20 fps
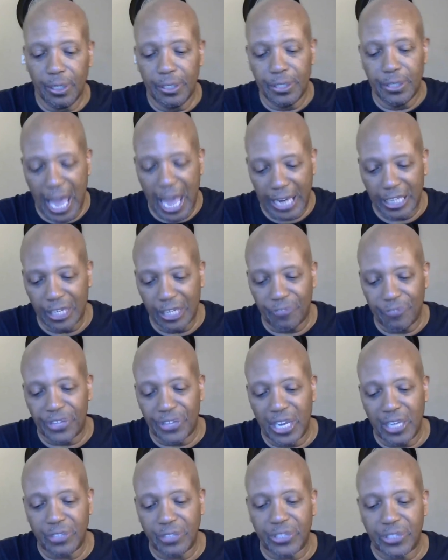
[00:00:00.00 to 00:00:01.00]
negative
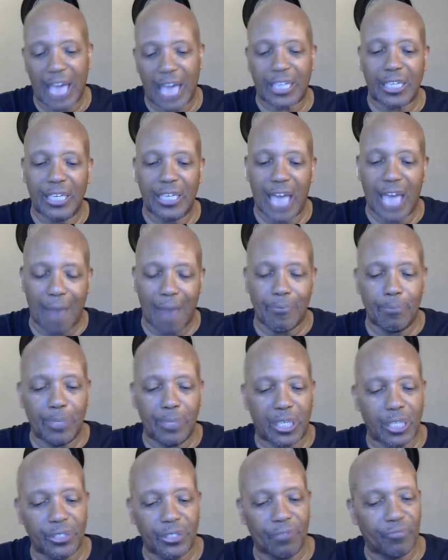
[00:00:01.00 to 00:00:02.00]
things that can happen
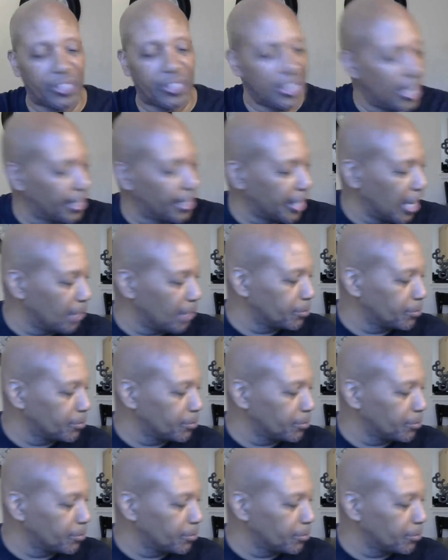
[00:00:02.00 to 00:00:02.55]
because of DNA.